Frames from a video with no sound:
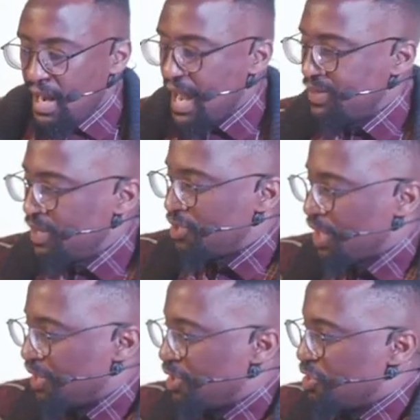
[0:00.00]
and then,
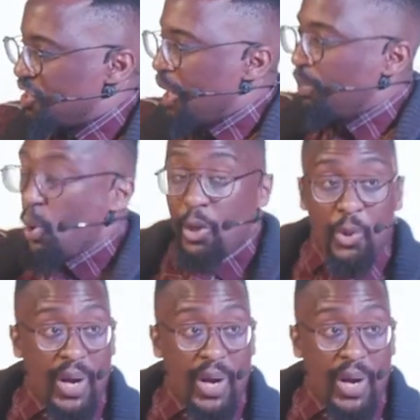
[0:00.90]
and then jump all the way